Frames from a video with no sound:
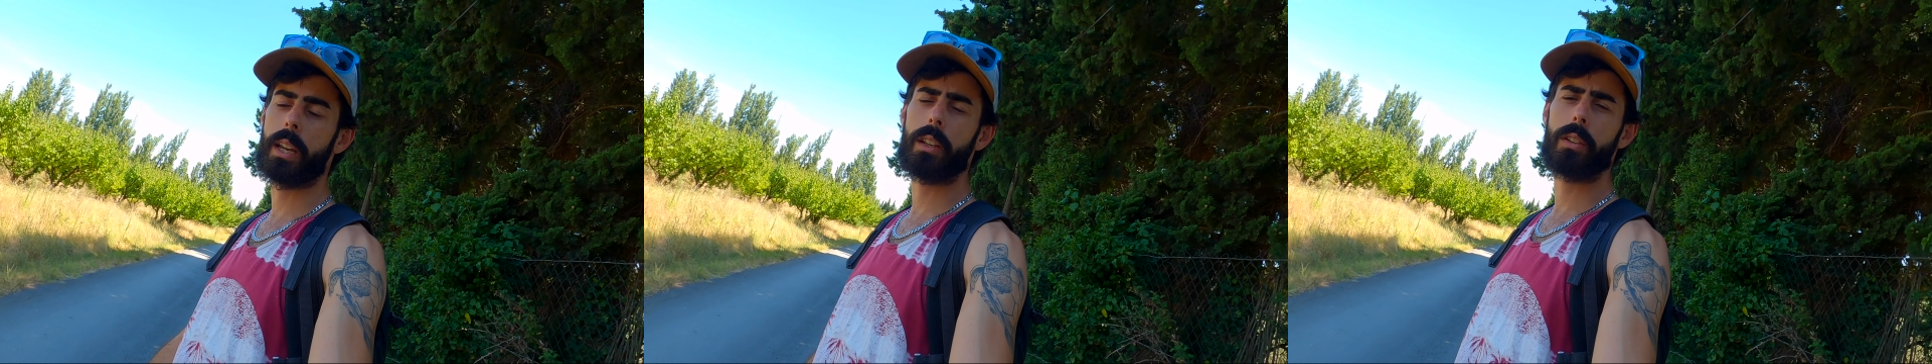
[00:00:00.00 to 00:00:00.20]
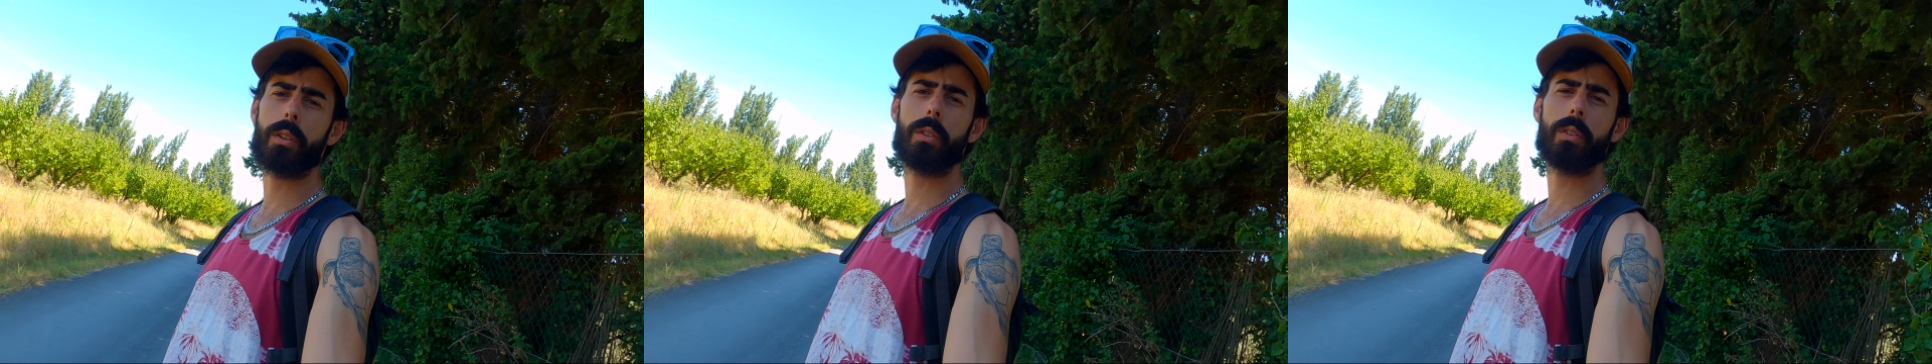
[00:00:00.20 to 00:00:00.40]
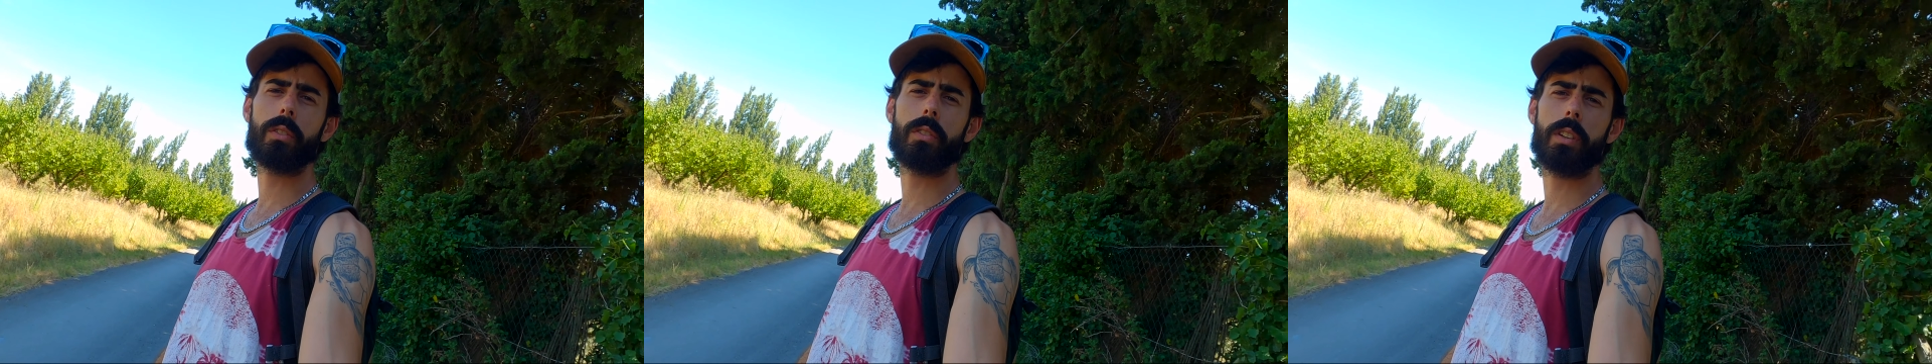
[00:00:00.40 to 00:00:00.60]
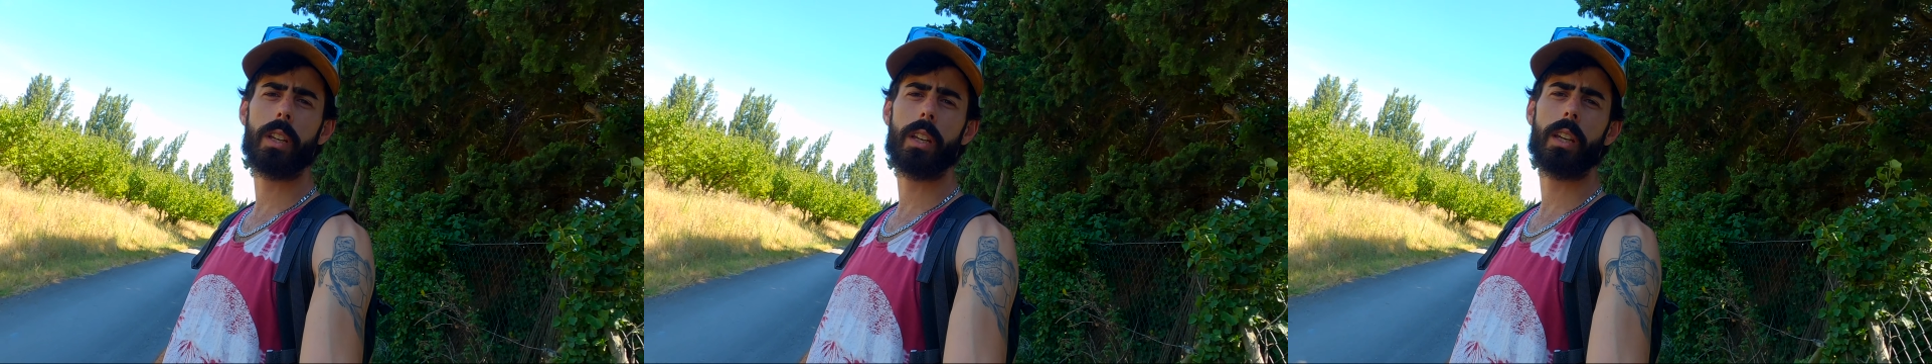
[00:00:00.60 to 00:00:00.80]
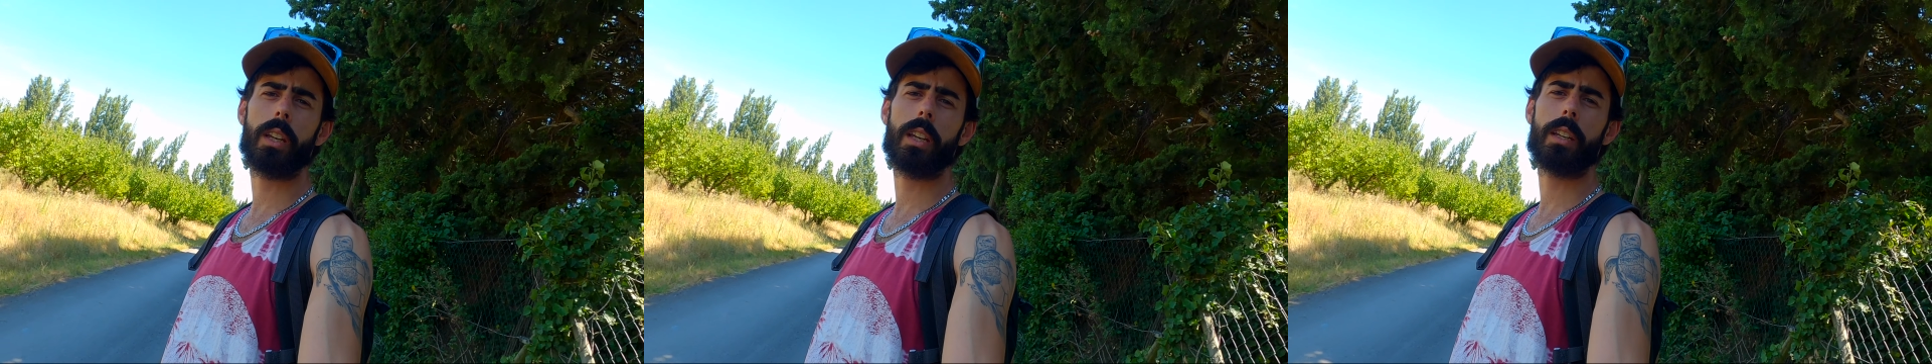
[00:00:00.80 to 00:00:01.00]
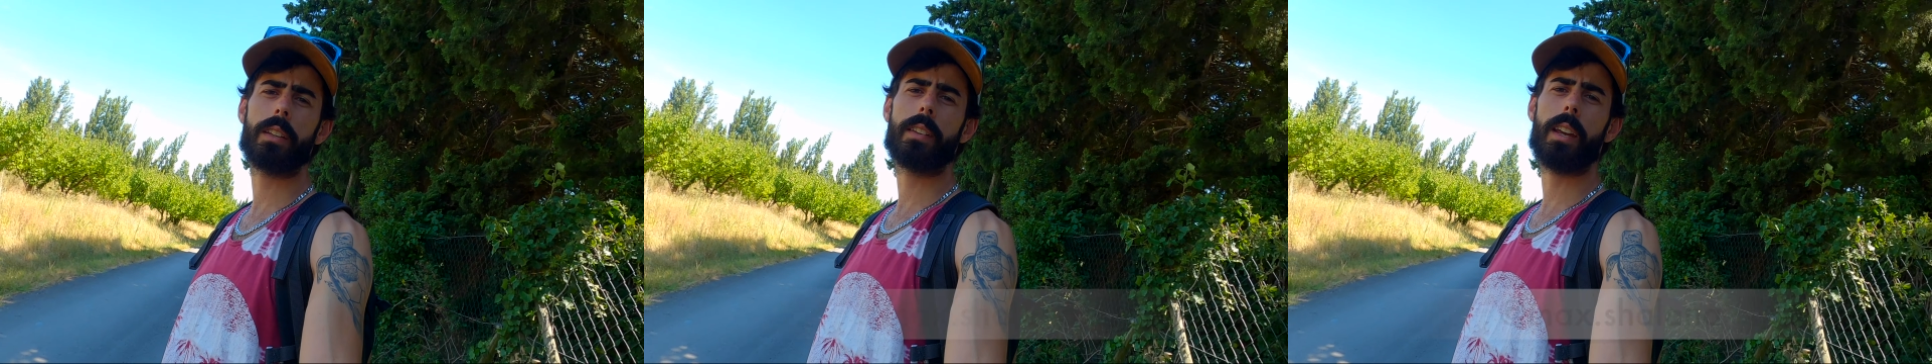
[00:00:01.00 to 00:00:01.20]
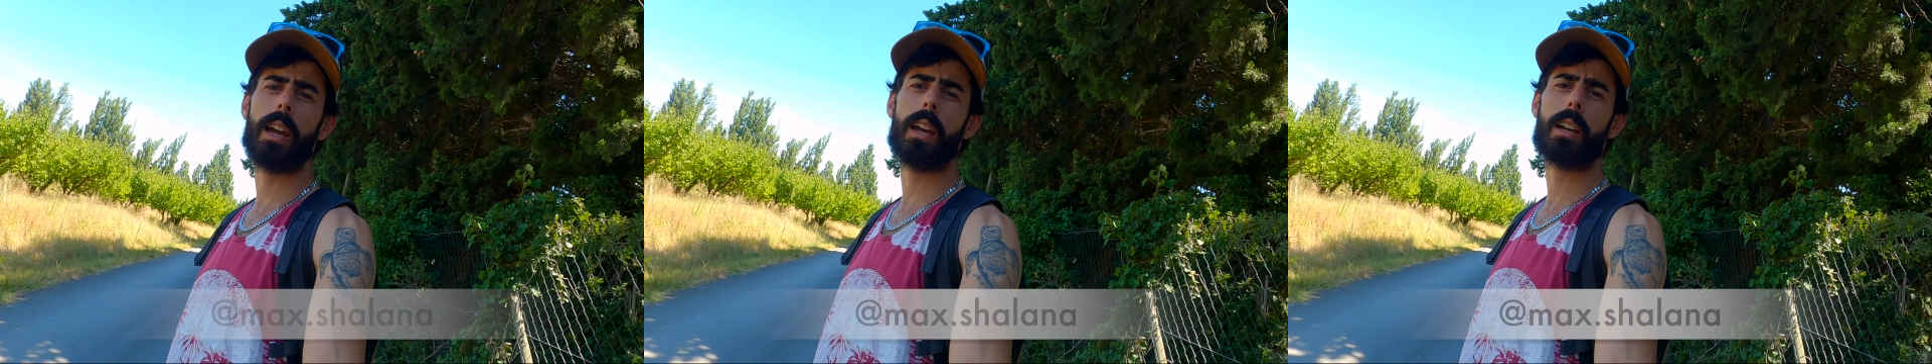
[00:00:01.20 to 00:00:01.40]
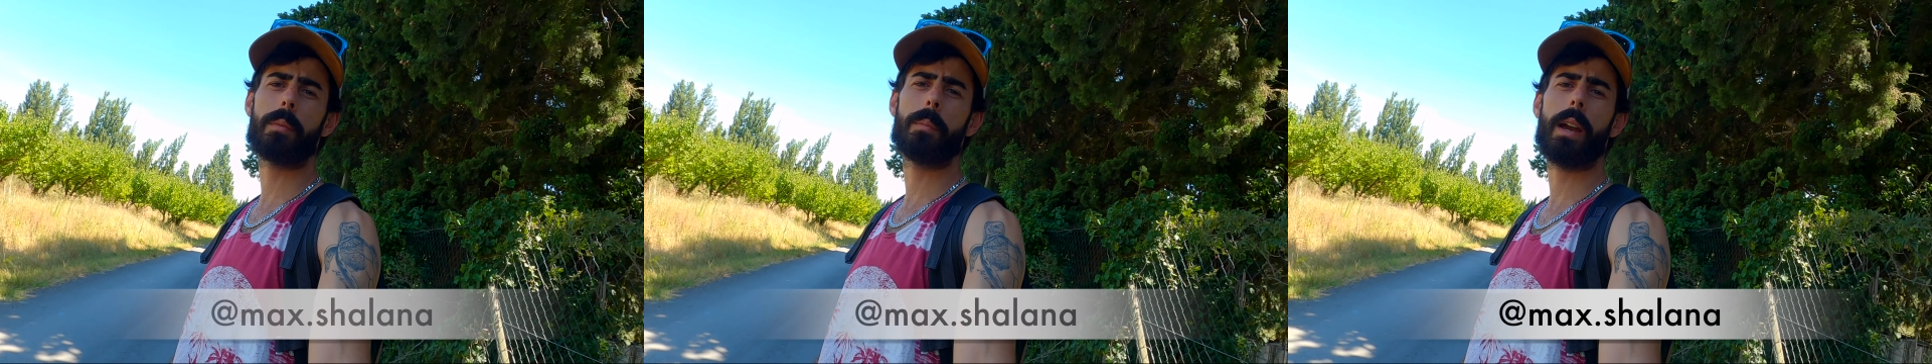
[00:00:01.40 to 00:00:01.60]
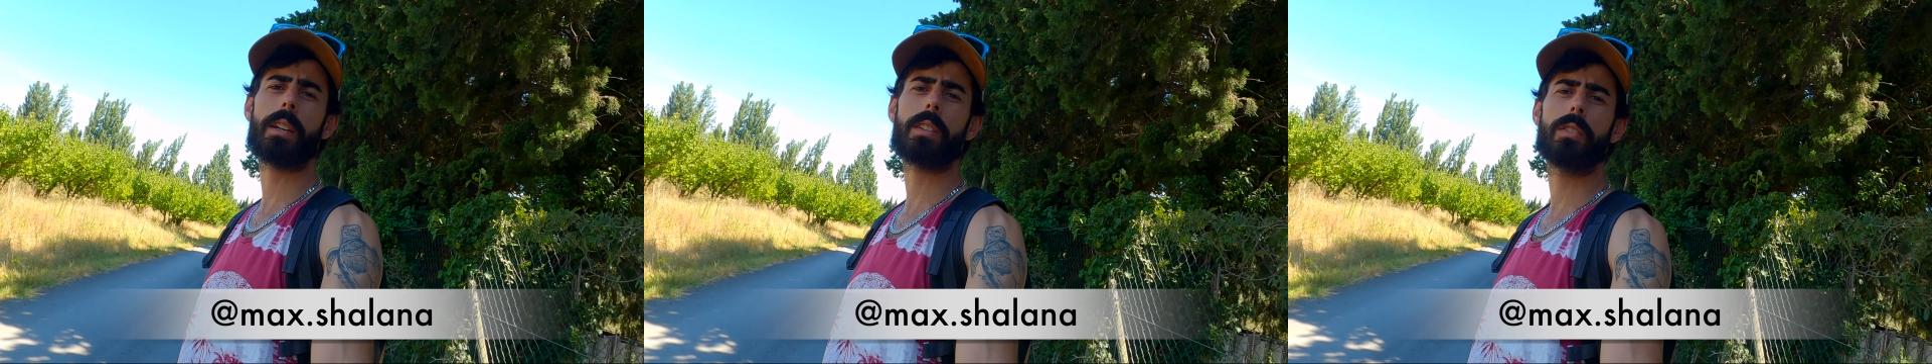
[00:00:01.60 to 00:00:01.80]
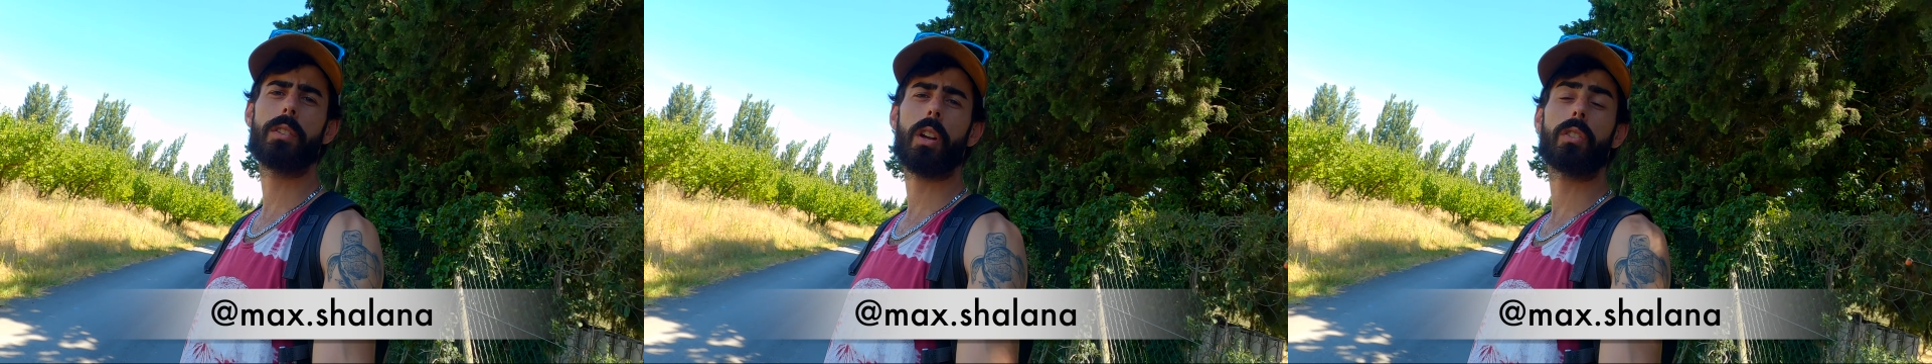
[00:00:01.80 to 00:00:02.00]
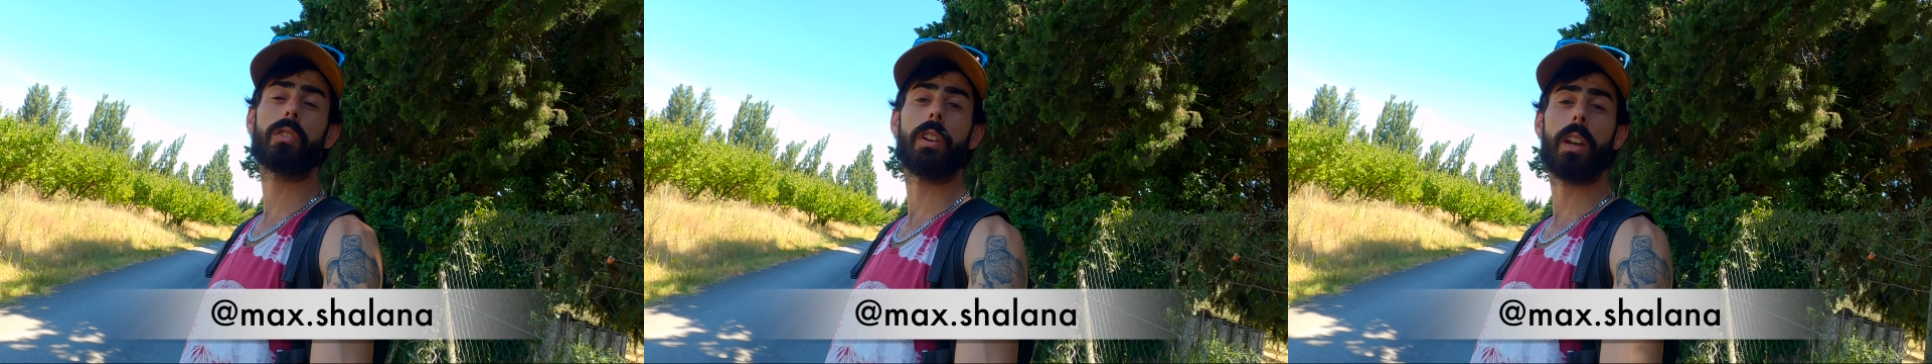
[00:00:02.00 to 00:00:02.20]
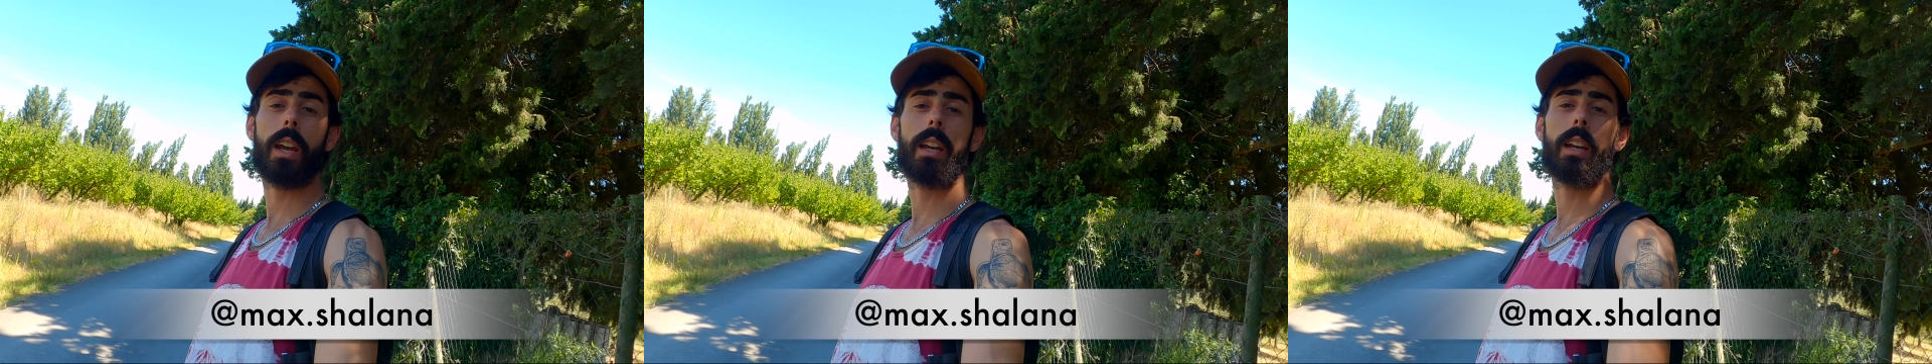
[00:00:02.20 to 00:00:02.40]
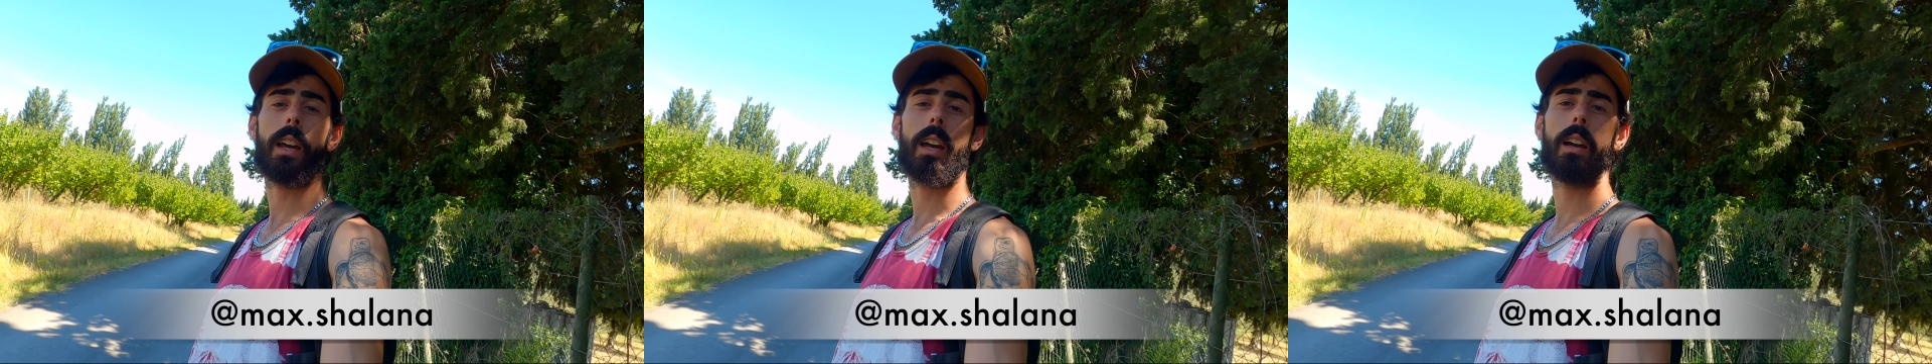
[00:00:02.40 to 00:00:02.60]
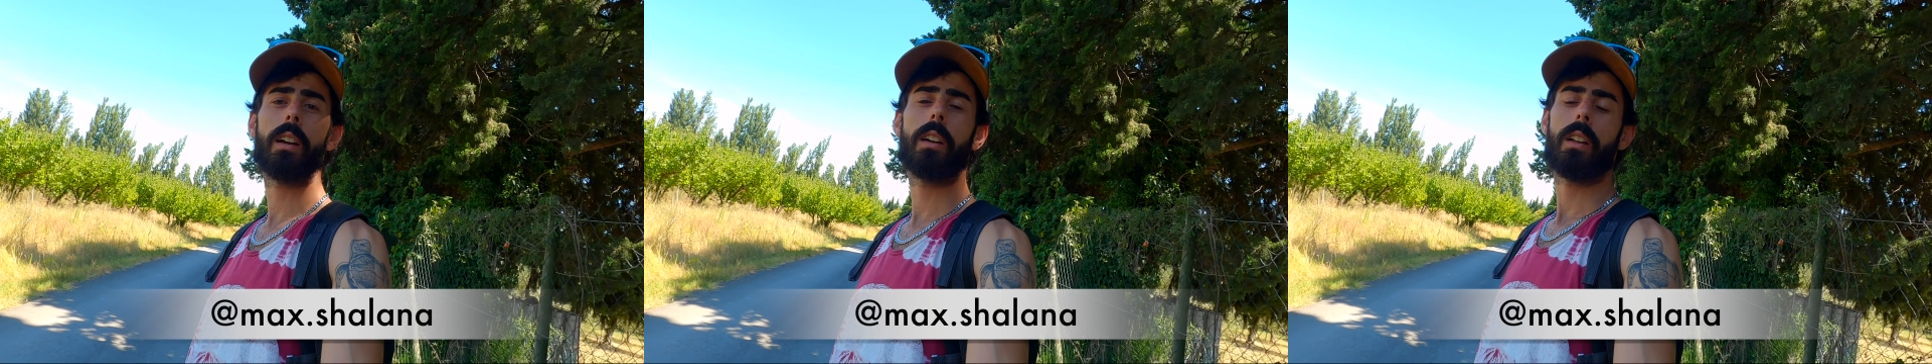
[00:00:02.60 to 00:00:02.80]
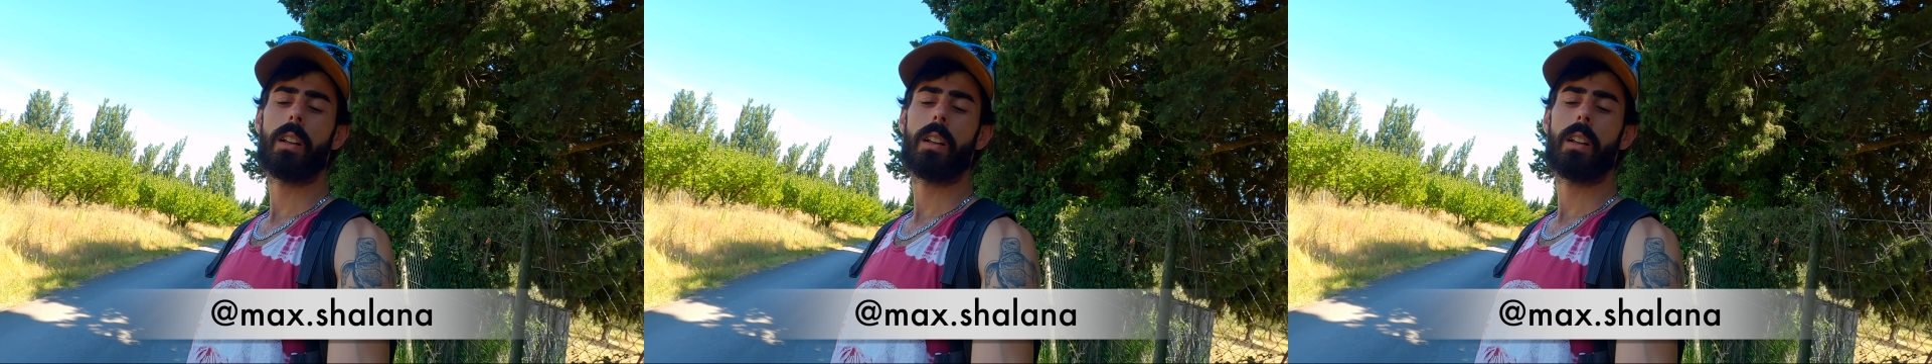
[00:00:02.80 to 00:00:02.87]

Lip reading: can use the tag max.shalana